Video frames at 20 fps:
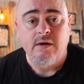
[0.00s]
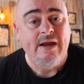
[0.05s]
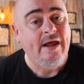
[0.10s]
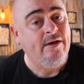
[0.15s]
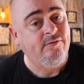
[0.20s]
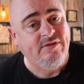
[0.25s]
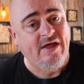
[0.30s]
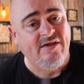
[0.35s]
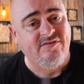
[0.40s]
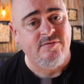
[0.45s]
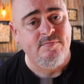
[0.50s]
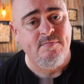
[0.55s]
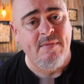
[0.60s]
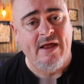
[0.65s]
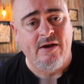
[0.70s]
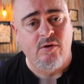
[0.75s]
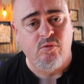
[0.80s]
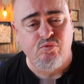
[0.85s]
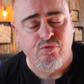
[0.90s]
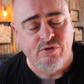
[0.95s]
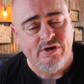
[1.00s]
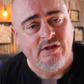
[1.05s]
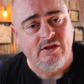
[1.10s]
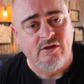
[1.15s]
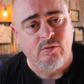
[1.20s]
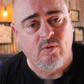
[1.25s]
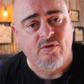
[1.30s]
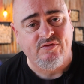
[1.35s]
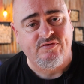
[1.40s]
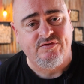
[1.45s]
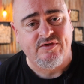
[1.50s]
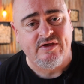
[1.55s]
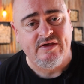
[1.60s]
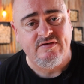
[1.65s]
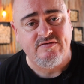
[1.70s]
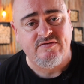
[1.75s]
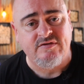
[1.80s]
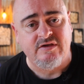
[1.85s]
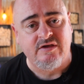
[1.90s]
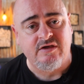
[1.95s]
Now it doesn't matter really what
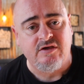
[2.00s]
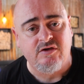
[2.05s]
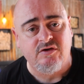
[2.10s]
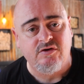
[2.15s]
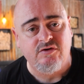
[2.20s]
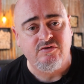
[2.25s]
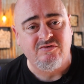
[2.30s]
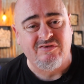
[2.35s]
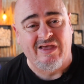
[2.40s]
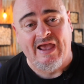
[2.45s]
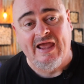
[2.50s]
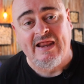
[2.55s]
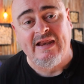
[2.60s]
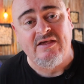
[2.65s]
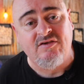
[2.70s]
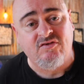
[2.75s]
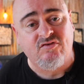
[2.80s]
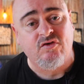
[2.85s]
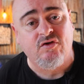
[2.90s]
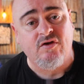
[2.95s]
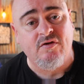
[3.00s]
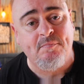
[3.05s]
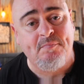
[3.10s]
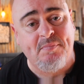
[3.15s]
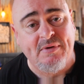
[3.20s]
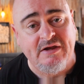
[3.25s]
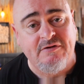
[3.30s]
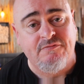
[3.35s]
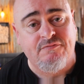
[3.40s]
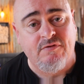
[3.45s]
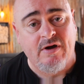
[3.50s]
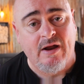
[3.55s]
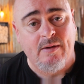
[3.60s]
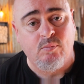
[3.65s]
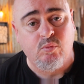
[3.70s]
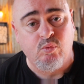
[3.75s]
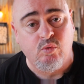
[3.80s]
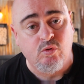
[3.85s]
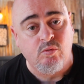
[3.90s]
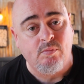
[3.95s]
seasoning you use, any sort of beef
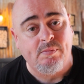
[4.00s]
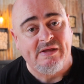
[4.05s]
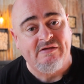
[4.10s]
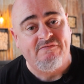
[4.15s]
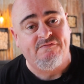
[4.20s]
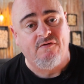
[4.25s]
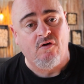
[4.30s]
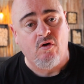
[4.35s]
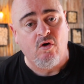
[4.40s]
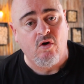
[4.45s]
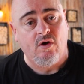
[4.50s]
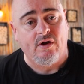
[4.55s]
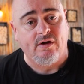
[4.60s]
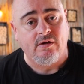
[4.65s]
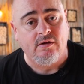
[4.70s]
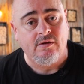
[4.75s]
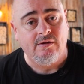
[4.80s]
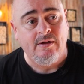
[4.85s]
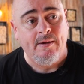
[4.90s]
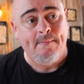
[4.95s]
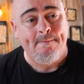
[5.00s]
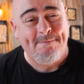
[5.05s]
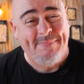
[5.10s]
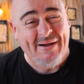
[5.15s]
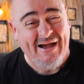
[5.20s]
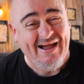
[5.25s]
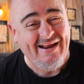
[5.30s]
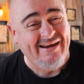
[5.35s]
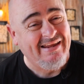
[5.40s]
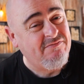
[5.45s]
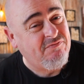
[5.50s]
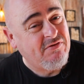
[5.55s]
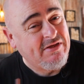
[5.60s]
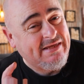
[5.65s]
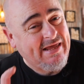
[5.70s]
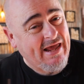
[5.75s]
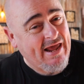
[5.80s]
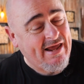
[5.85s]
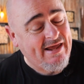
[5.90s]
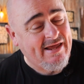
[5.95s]
rub will be fine. But if you
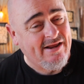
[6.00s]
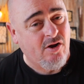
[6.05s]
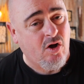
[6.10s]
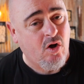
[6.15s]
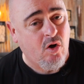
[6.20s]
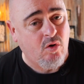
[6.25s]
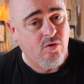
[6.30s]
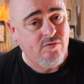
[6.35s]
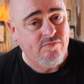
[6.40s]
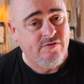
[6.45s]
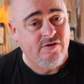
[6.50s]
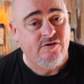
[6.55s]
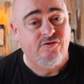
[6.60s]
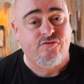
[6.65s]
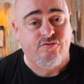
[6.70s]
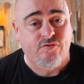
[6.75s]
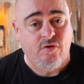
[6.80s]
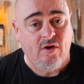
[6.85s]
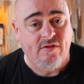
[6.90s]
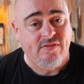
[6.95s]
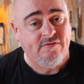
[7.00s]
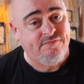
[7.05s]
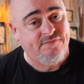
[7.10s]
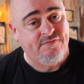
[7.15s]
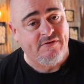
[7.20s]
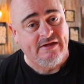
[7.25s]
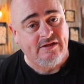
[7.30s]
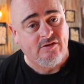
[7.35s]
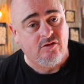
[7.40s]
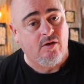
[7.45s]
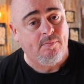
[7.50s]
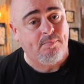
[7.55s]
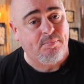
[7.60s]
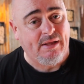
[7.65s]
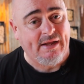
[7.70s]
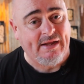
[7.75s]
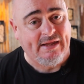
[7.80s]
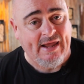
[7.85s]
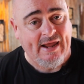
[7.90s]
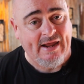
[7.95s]
can get a hold of it, try the Feedlot
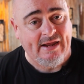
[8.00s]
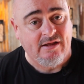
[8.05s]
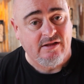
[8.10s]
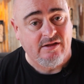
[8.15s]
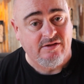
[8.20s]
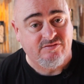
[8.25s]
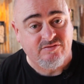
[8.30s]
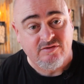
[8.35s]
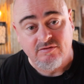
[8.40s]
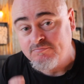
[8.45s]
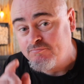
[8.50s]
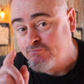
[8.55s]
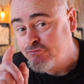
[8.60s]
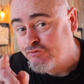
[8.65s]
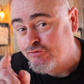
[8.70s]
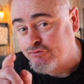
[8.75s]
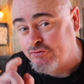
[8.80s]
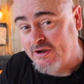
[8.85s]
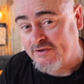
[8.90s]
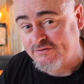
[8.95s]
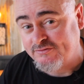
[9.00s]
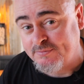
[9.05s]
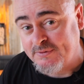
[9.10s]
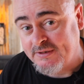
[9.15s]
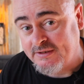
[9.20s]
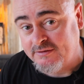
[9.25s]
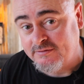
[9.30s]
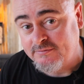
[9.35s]
Black Angus. Trust me.